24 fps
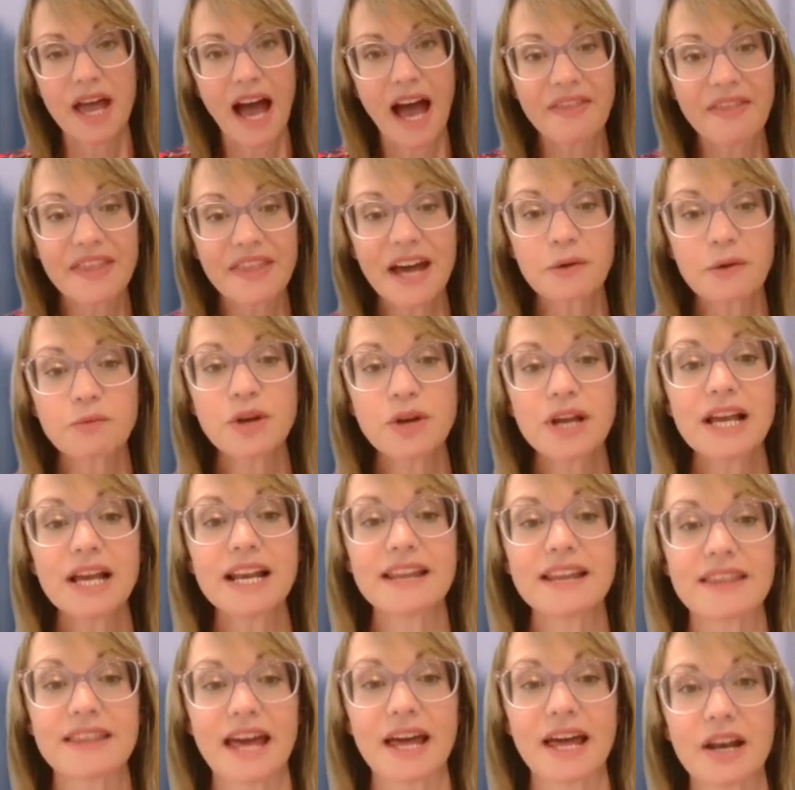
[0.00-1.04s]
And that
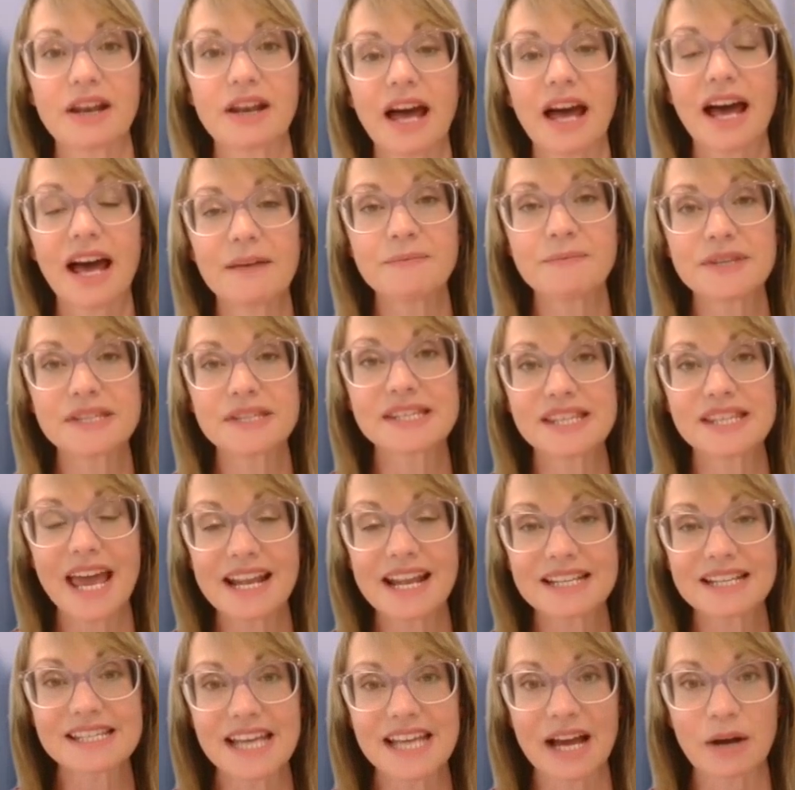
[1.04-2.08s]
really then
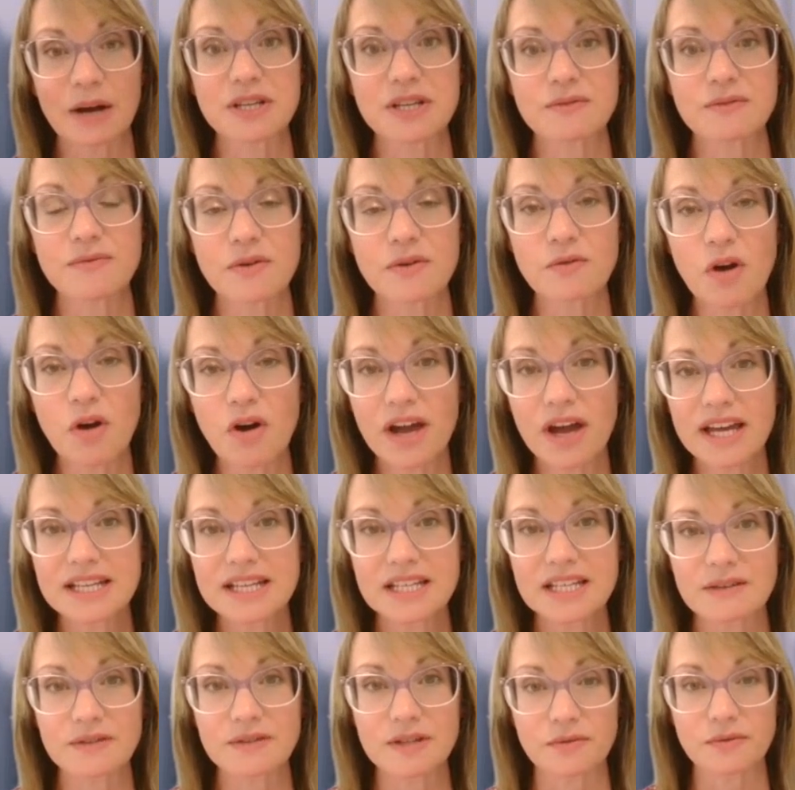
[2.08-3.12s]
sets out a
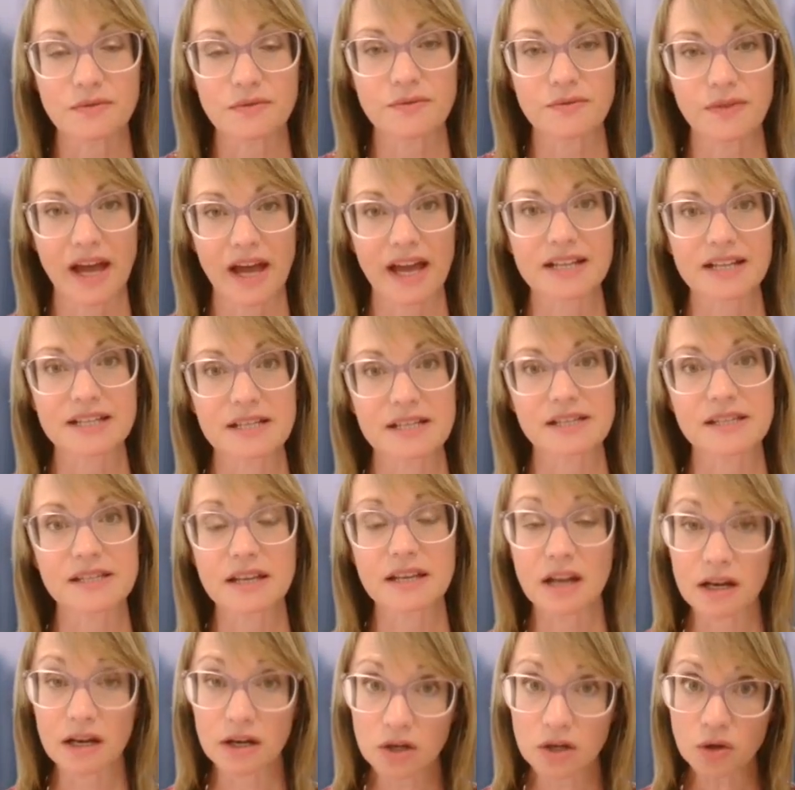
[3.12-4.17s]
variety of different factors
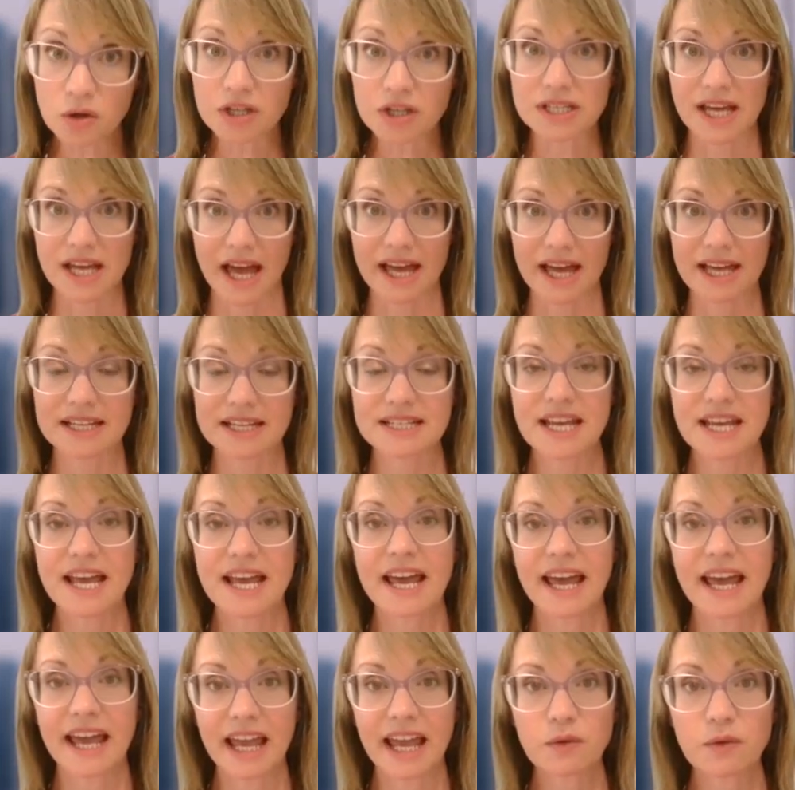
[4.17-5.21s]
that are looked at
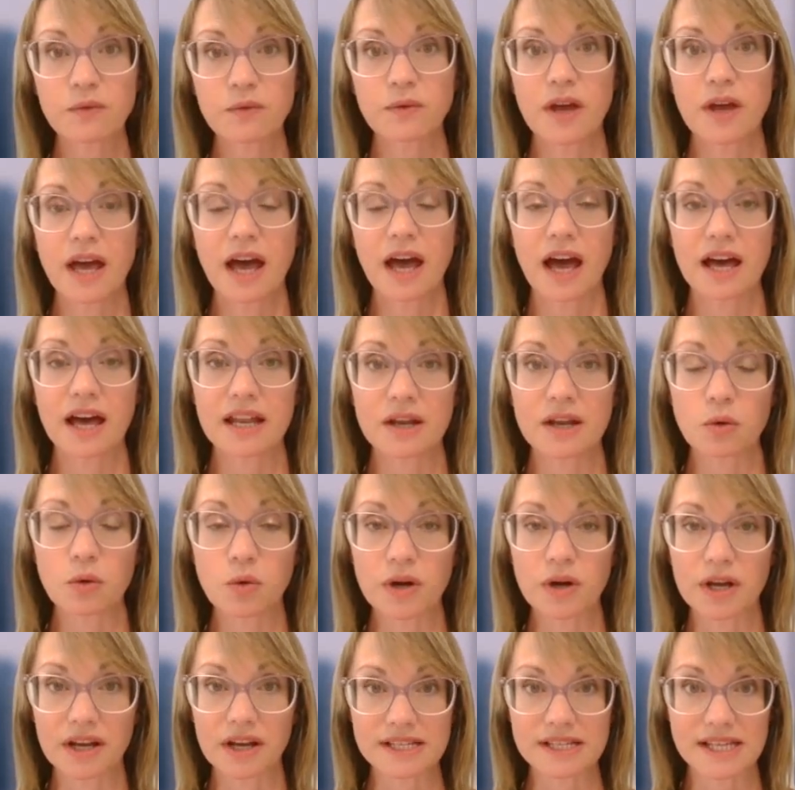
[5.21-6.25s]
if an
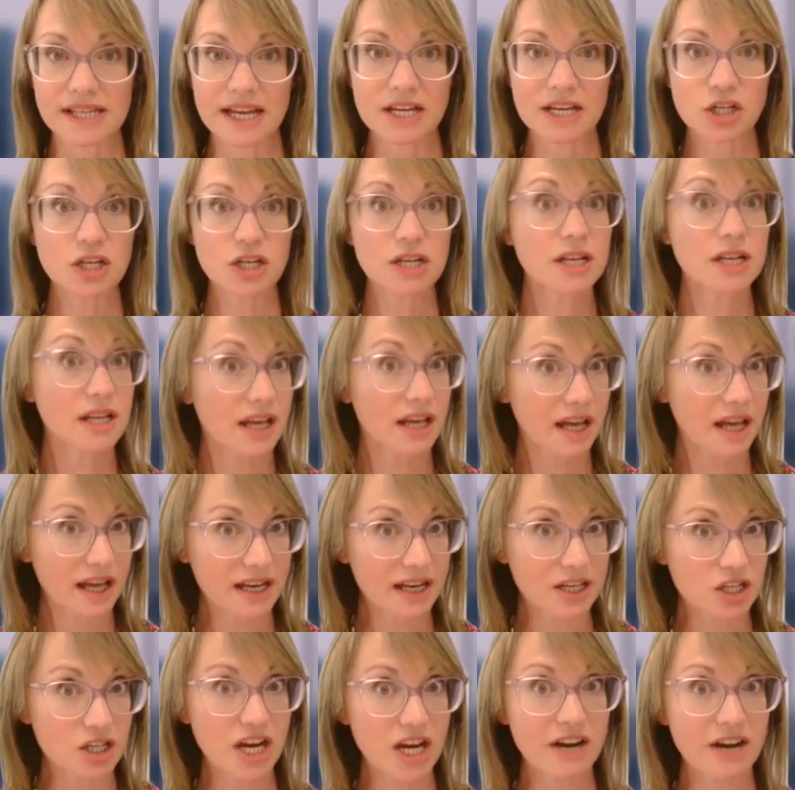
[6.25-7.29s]
organisation
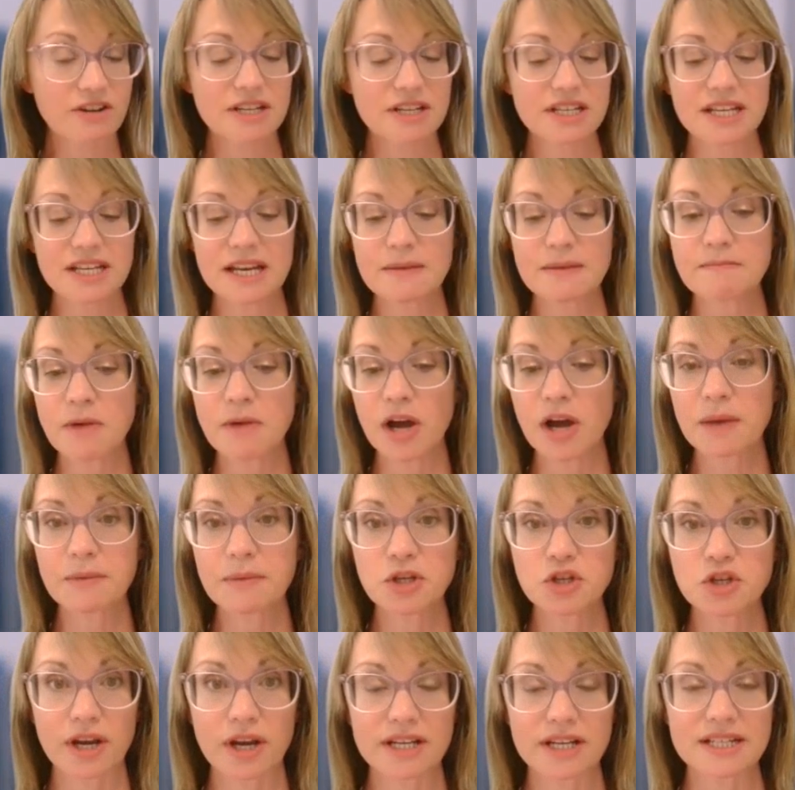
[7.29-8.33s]
and a charity might
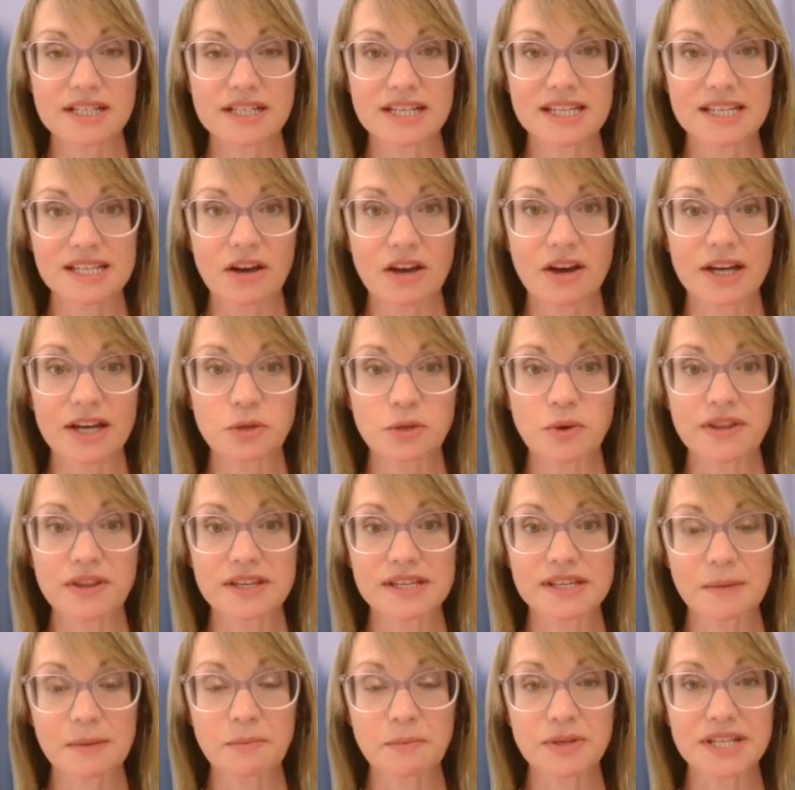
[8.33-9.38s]
be trying to decide whether
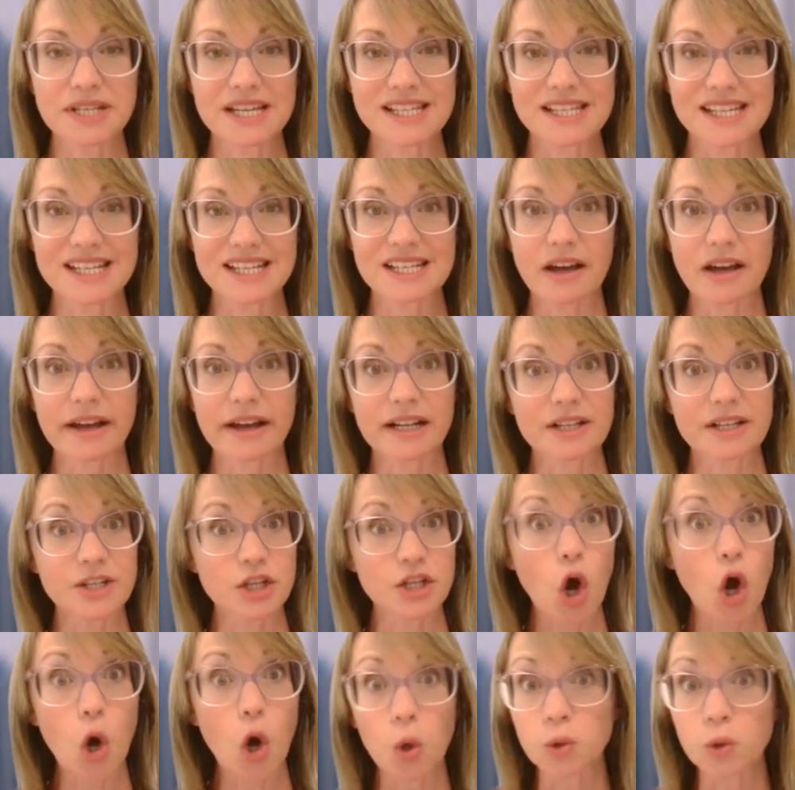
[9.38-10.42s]
somebody is entitled to
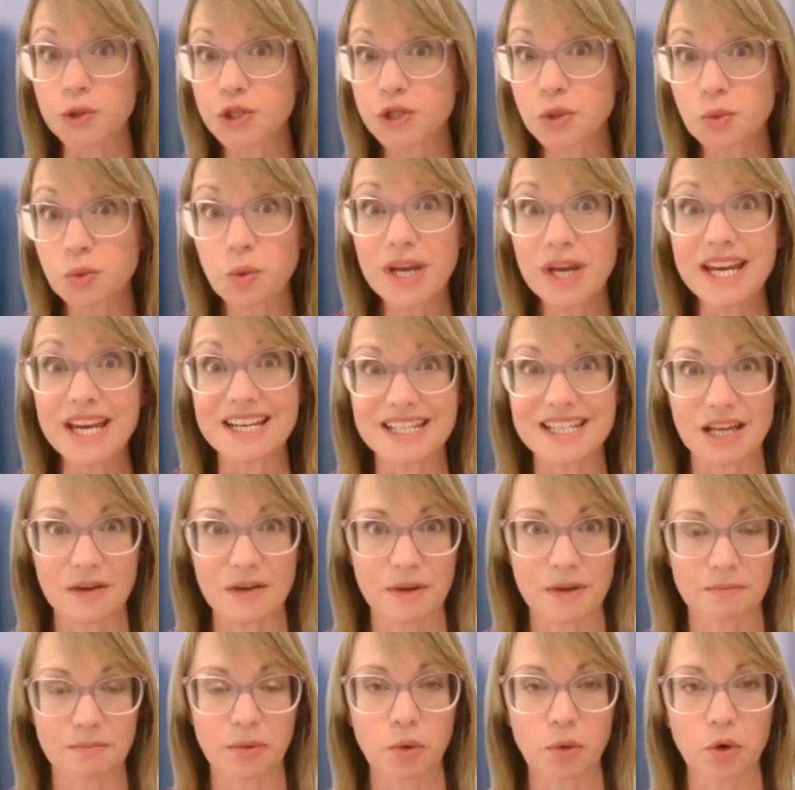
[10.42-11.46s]
the whole suite
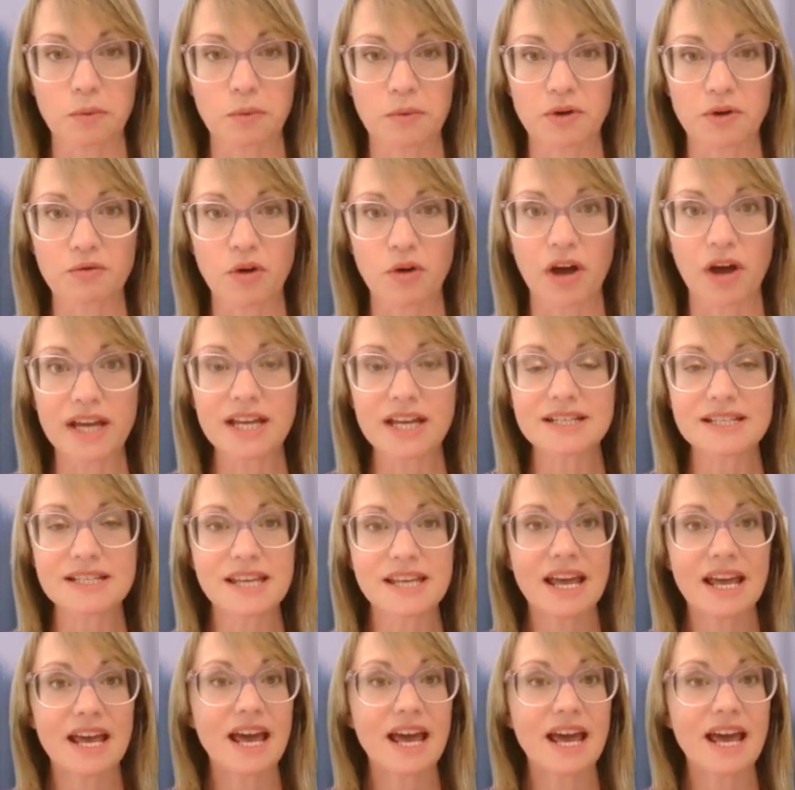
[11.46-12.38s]
of employment rights